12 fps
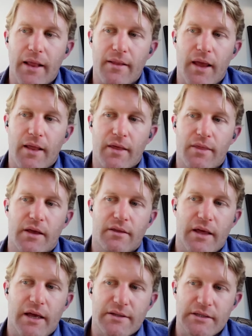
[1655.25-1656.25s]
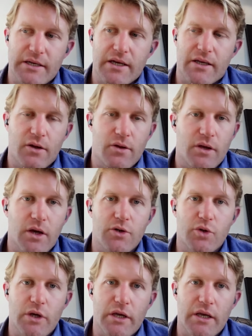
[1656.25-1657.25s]
I think that the
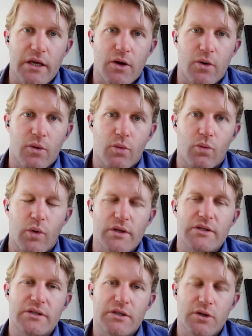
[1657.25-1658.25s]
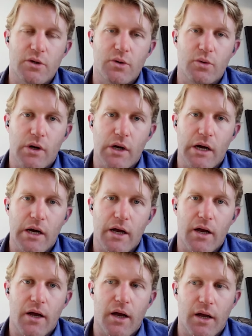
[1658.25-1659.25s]
country wants
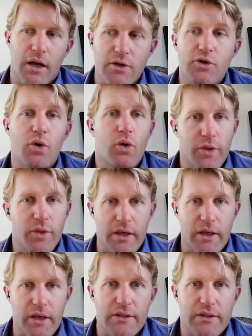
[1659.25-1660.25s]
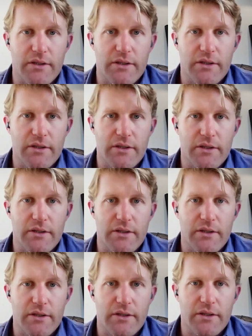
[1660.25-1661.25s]
to control things.
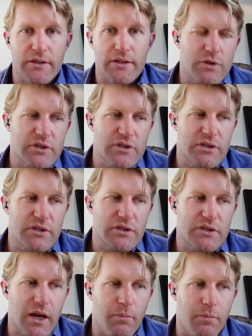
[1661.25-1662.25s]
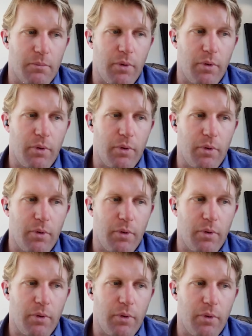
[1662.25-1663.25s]
Which is part of
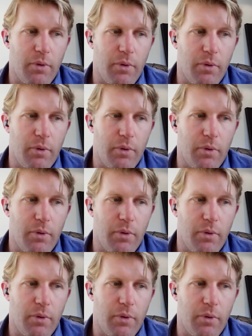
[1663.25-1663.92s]
the culture.